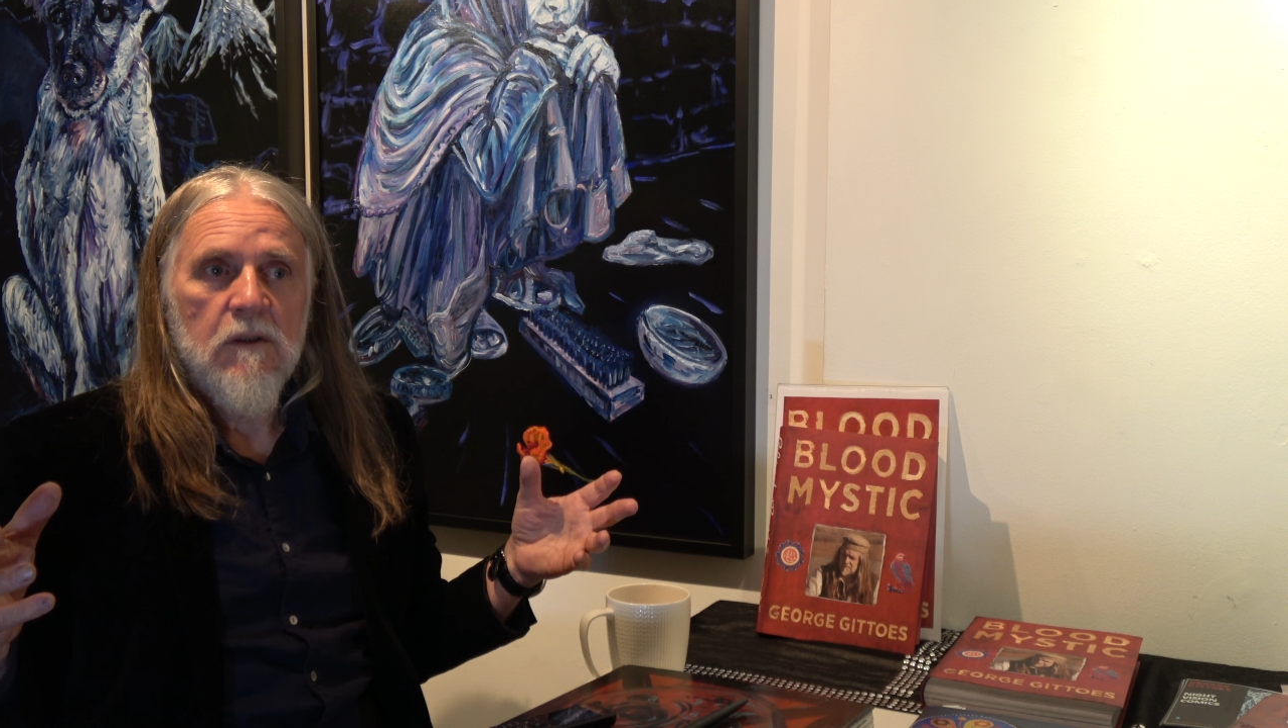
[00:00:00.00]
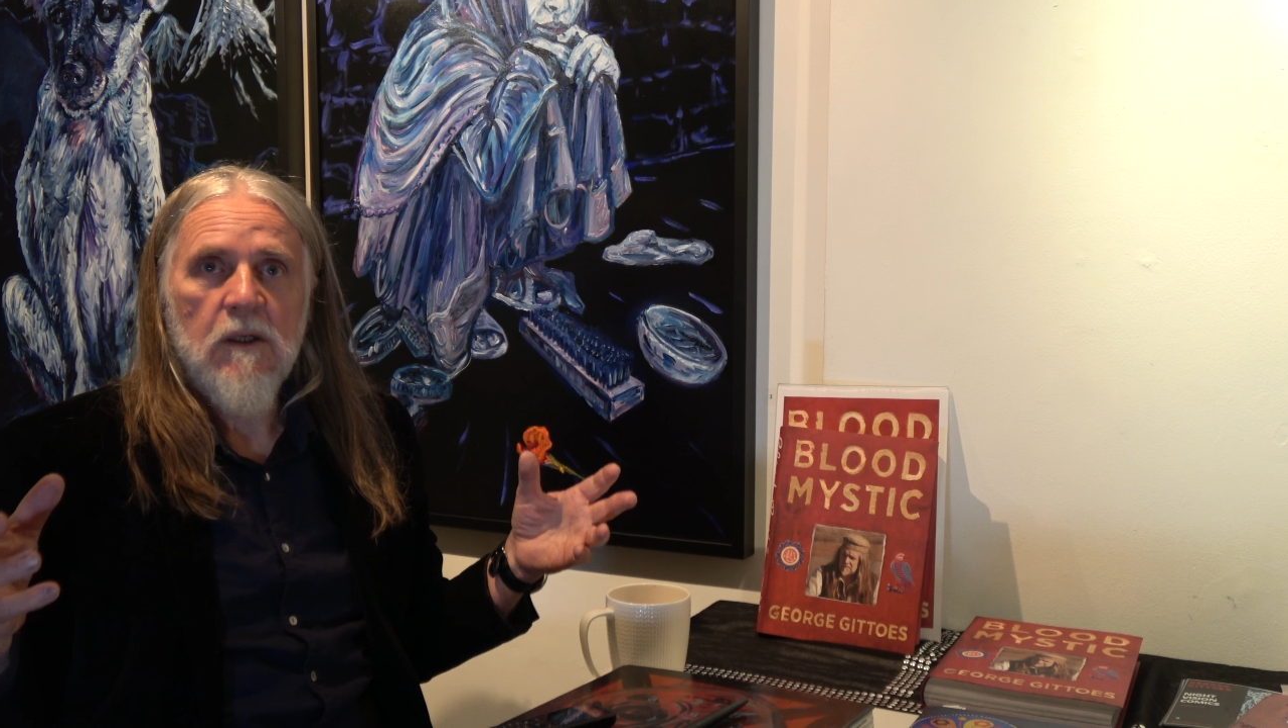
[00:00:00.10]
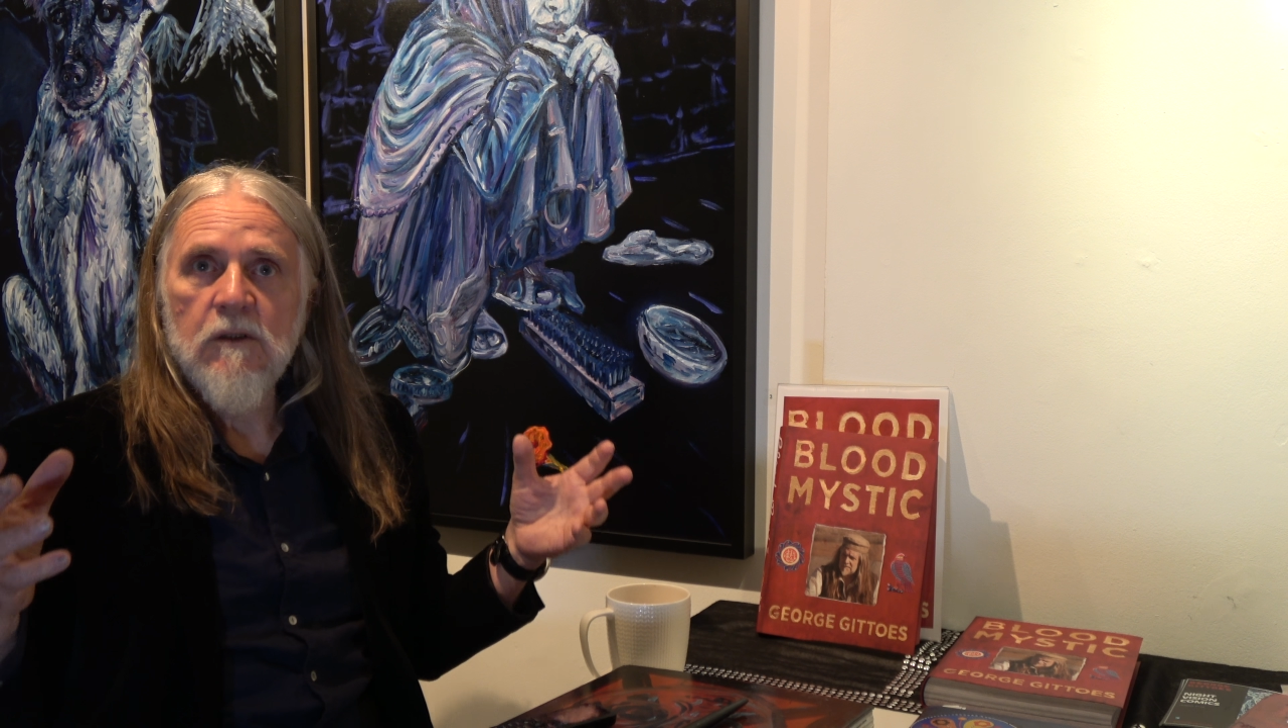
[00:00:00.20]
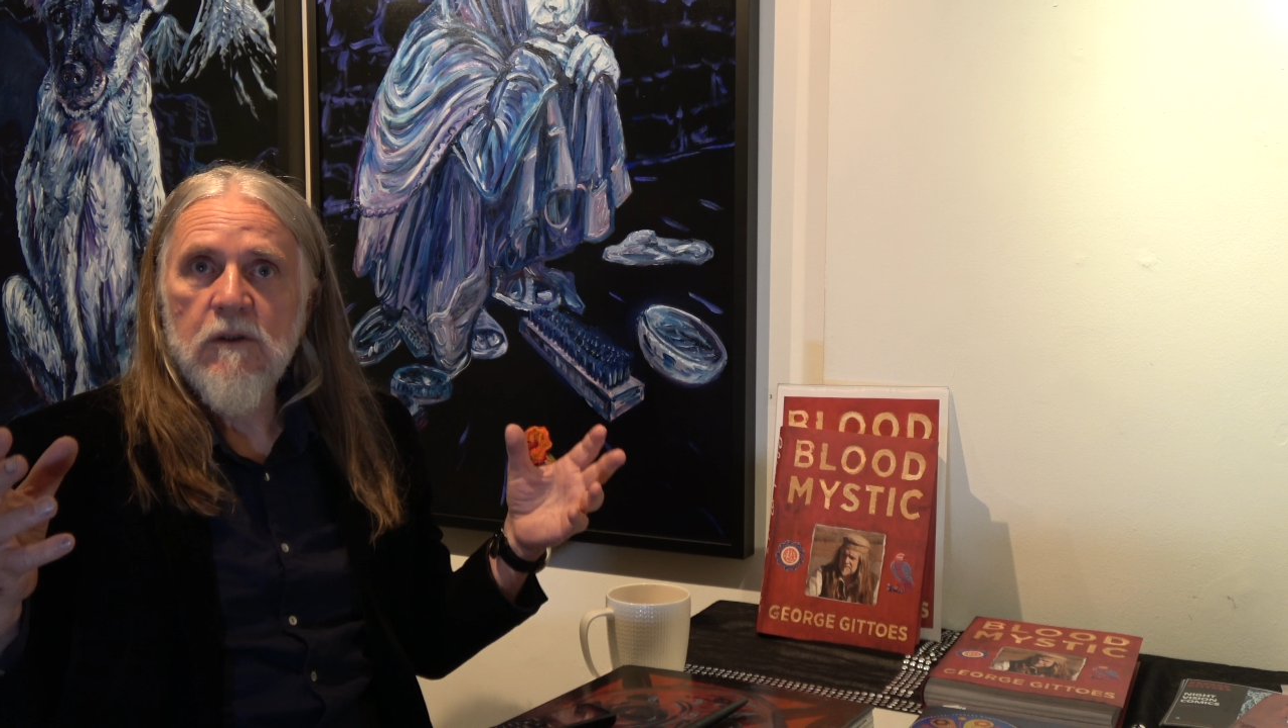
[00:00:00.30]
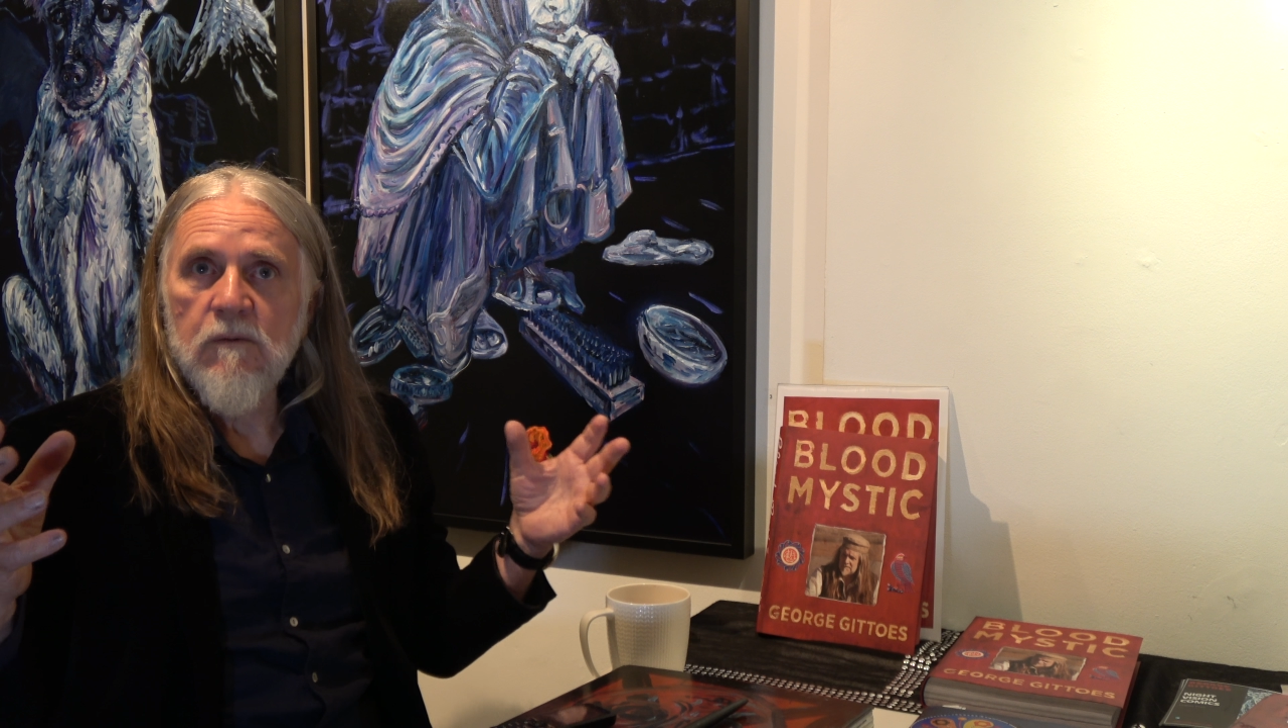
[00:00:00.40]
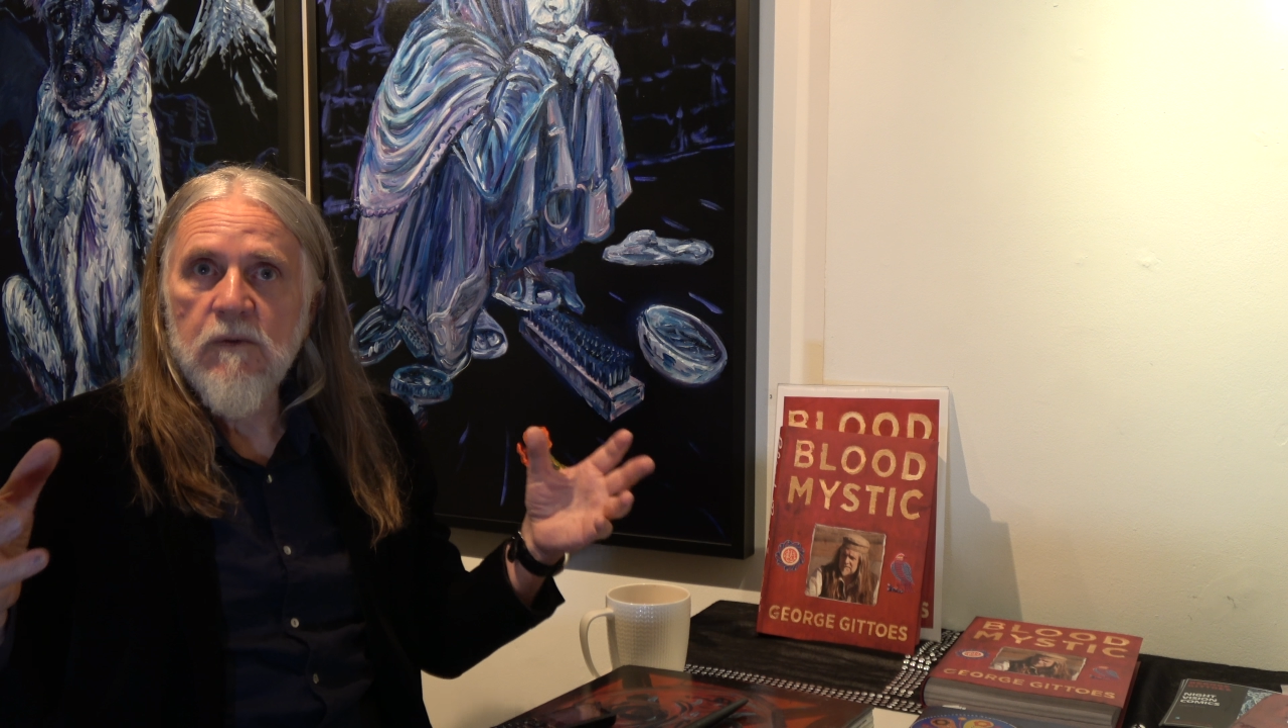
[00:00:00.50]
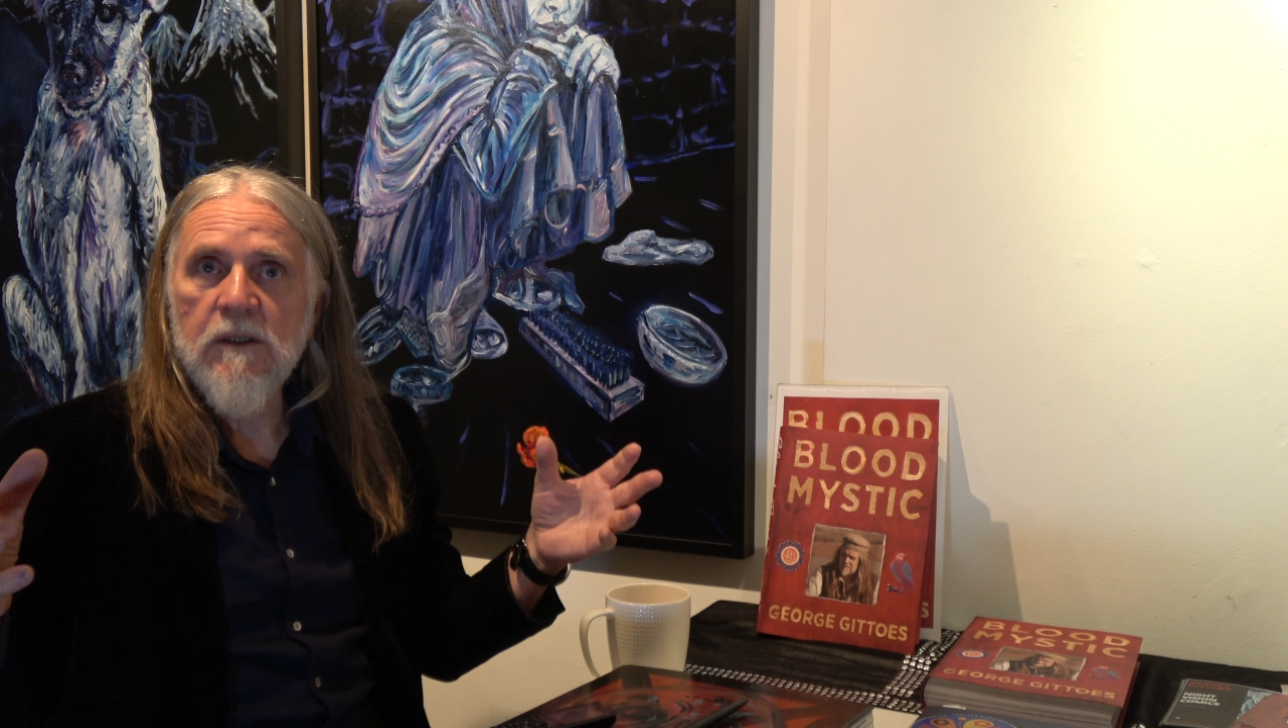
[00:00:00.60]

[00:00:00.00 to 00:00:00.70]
those who've